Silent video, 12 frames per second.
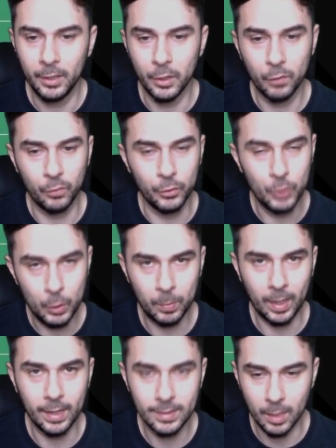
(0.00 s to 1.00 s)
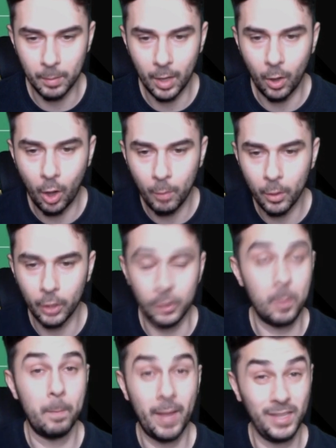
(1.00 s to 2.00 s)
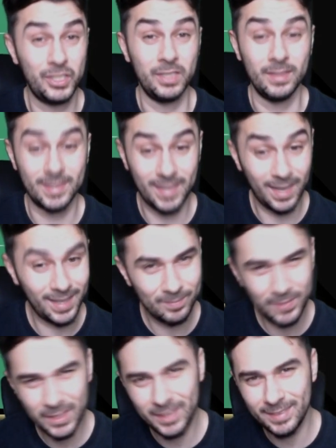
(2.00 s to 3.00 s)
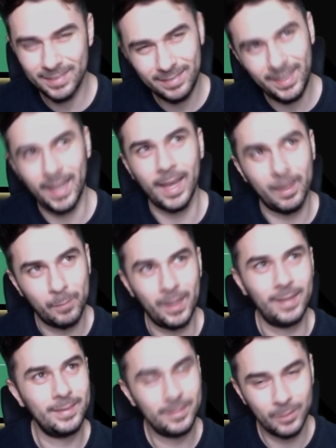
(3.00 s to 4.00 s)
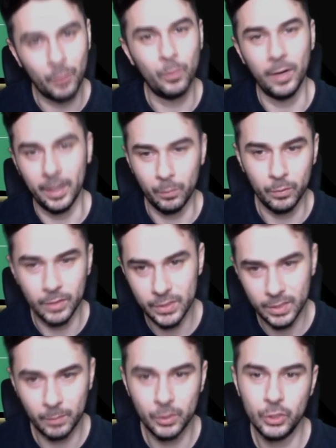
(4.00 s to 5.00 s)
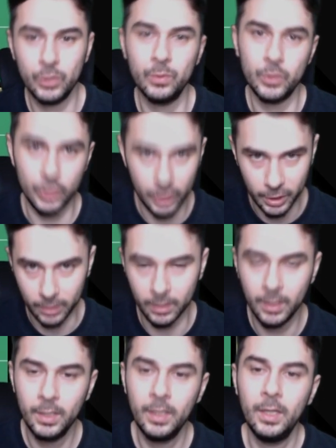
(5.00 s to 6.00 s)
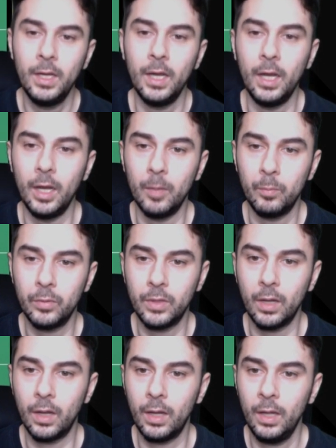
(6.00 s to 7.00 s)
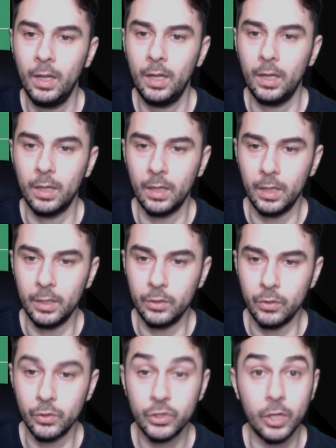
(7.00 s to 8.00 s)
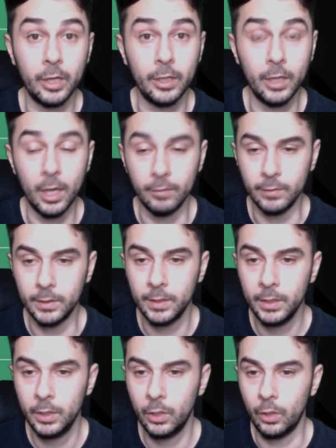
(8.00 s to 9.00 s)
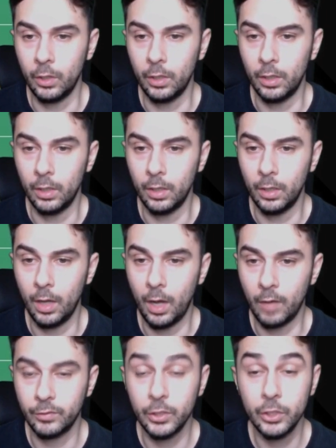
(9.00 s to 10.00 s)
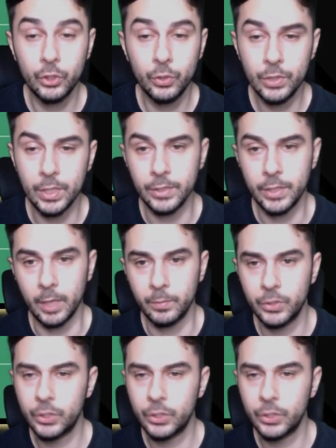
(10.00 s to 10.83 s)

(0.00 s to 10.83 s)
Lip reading: You know, for new players, they'll be like, oh my god, you benching Salah? Yeah, but don't worry. With the substitutes, you can put that in your starting 11 after the Tuesday's game.